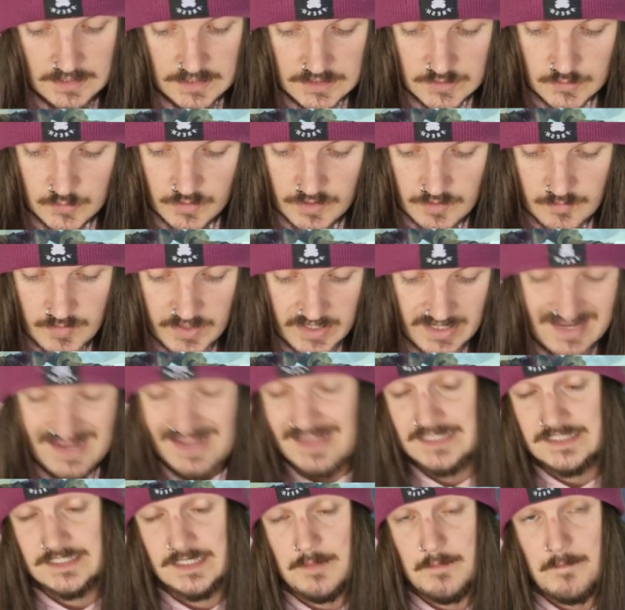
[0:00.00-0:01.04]
Swing Big
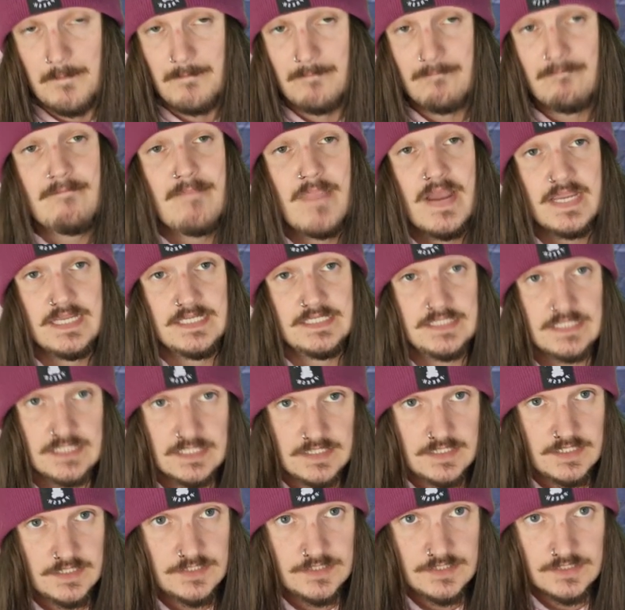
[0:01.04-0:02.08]
is an
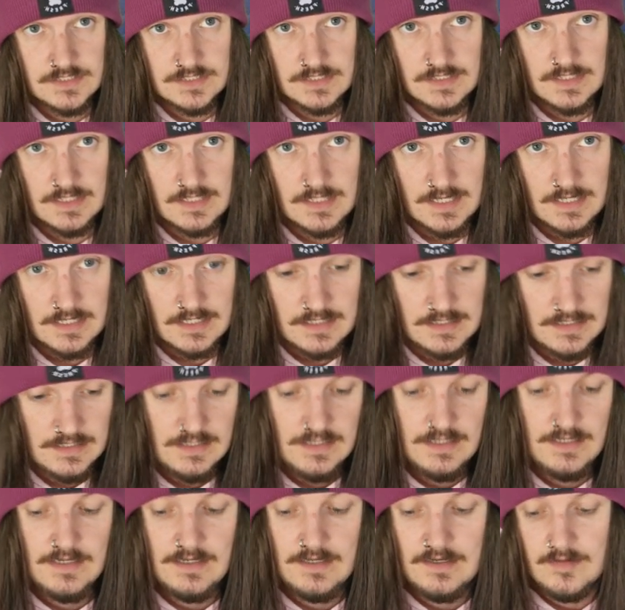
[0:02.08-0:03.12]
amazing addition to the deck,
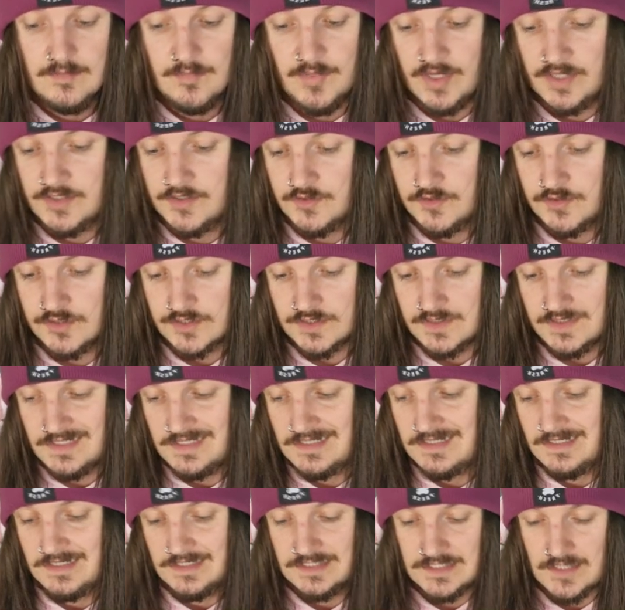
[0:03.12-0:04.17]
but
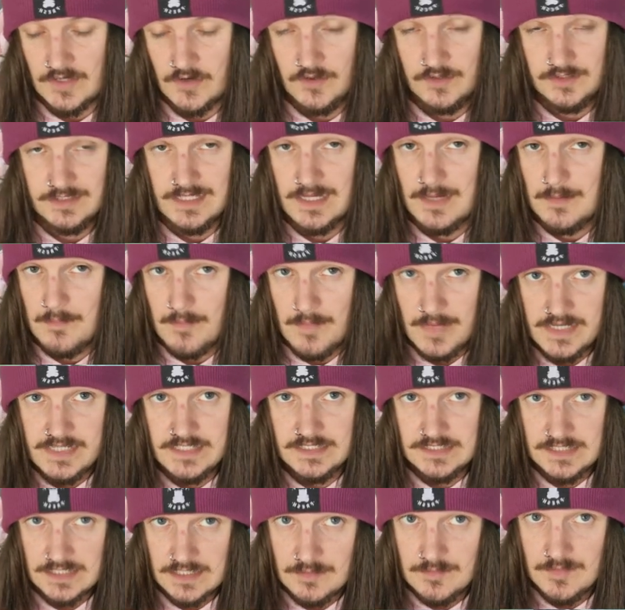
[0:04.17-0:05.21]
usually is only
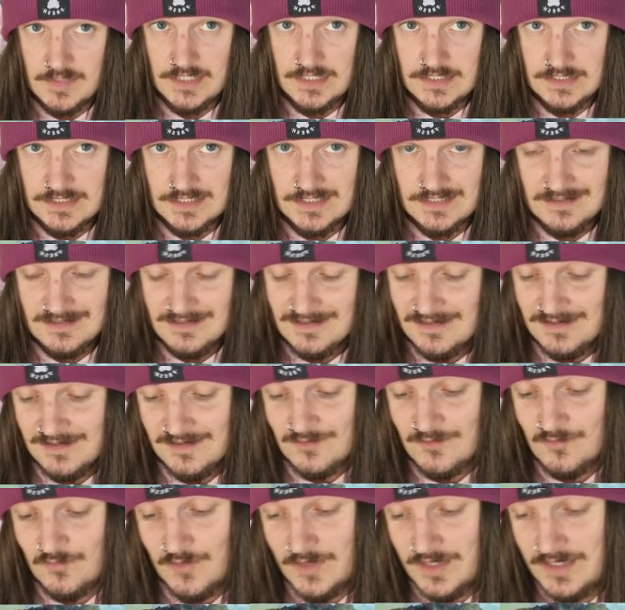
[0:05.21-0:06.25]
amazing
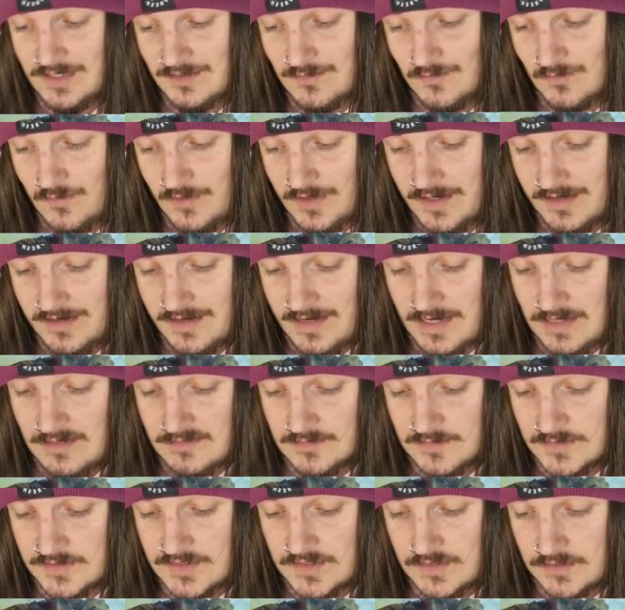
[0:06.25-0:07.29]
when we're
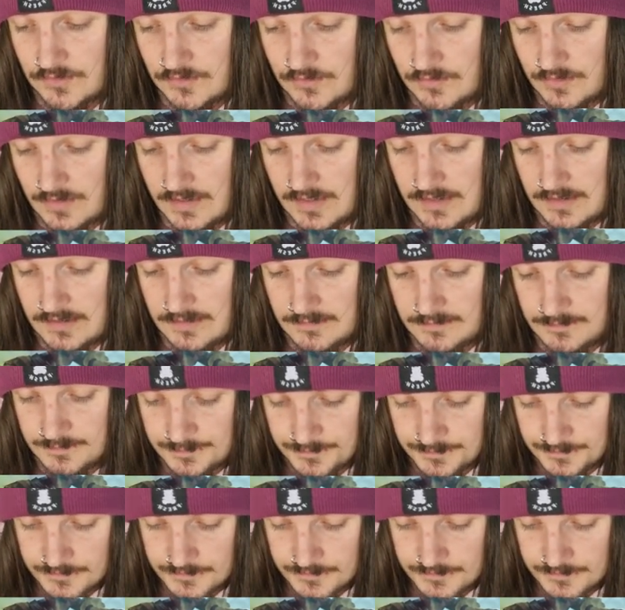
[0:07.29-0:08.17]
able to